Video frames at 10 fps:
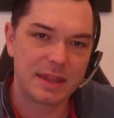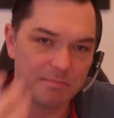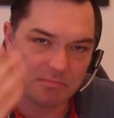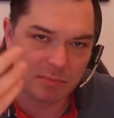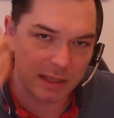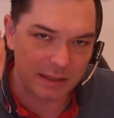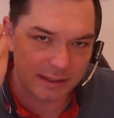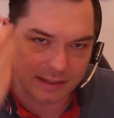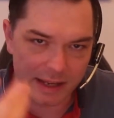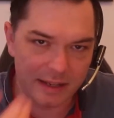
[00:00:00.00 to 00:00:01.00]
like
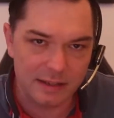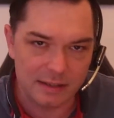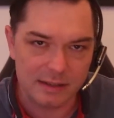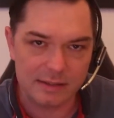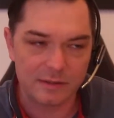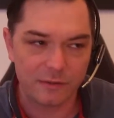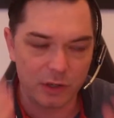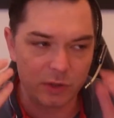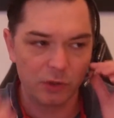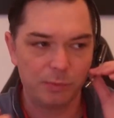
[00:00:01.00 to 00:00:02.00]
sense for
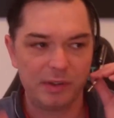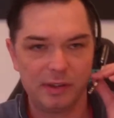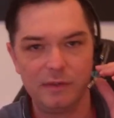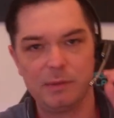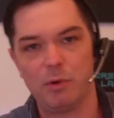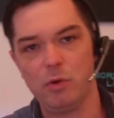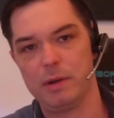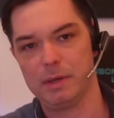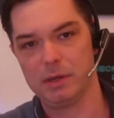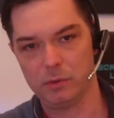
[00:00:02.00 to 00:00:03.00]
your specific
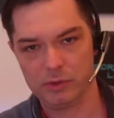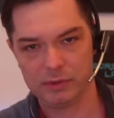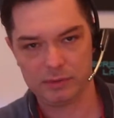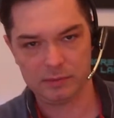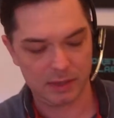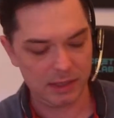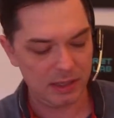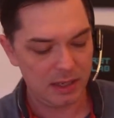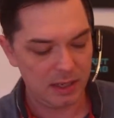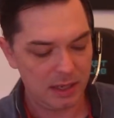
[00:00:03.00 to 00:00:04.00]
programming goals, right?
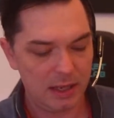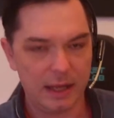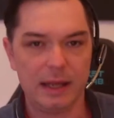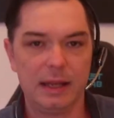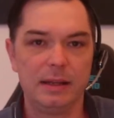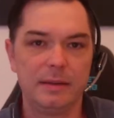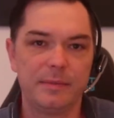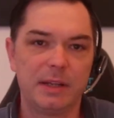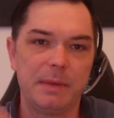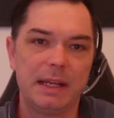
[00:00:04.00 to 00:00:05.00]
And
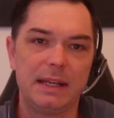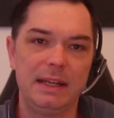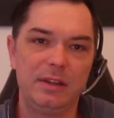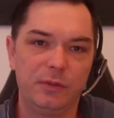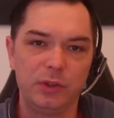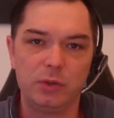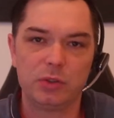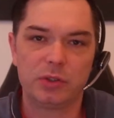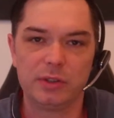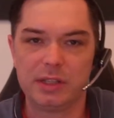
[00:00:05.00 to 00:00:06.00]
that make it easy for you to
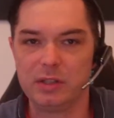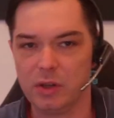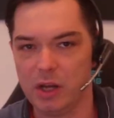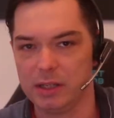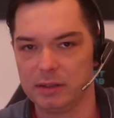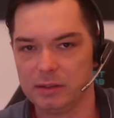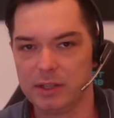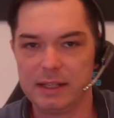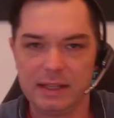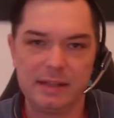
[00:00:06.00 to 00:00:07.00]
continue learning. So the
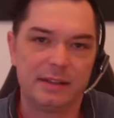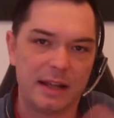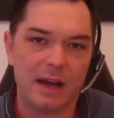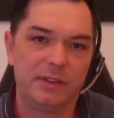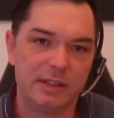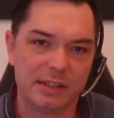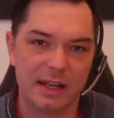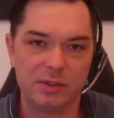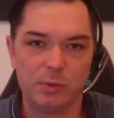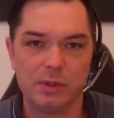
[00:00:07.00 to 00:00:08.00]
idea is that after this
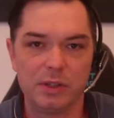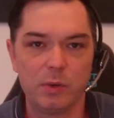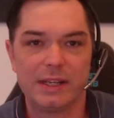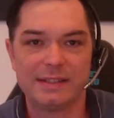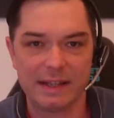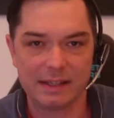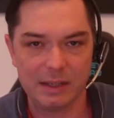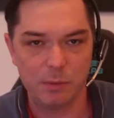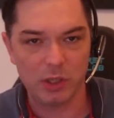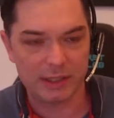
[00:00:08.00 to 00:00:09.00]
class, you will know exactly
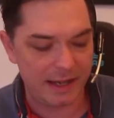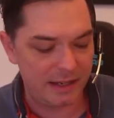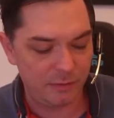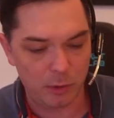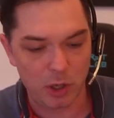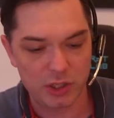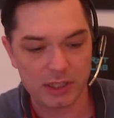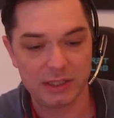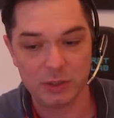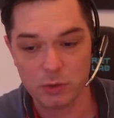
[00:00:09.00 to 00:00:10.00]
what kind of project
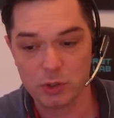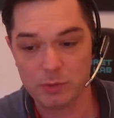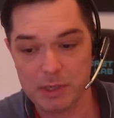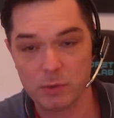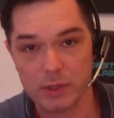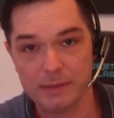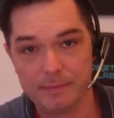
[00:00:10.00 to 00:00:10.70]
you should be doing